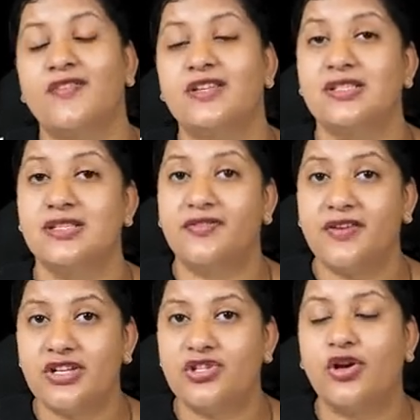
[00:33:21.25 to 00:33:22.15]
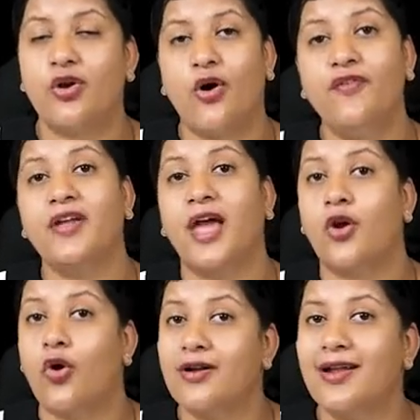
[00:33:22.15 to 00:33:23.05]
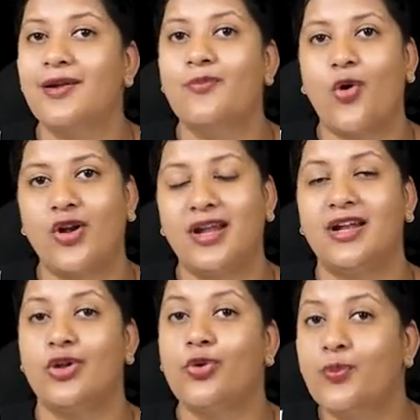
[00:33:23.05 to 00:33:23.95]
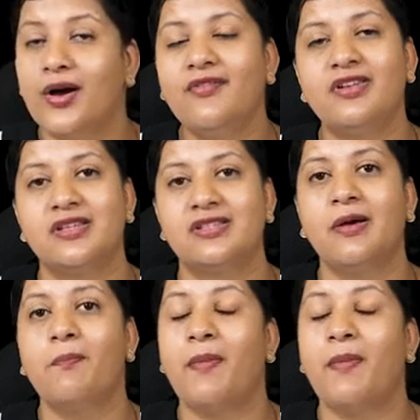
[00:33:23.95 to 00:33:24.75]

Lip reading: which is a feature of carotid body tumor, which is a